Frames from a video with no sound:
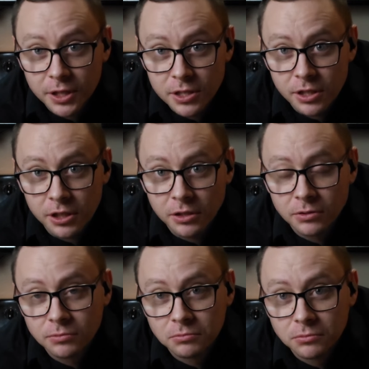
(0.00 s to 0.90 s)
easy
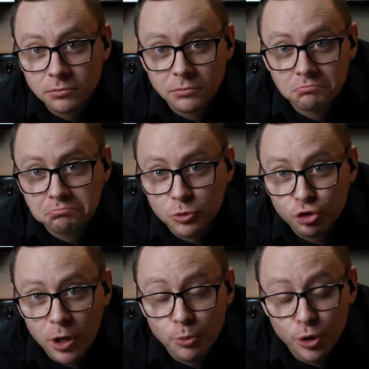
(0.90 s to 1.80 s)

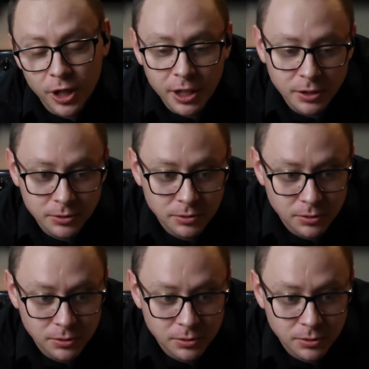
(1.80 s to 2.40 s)
creme brulee.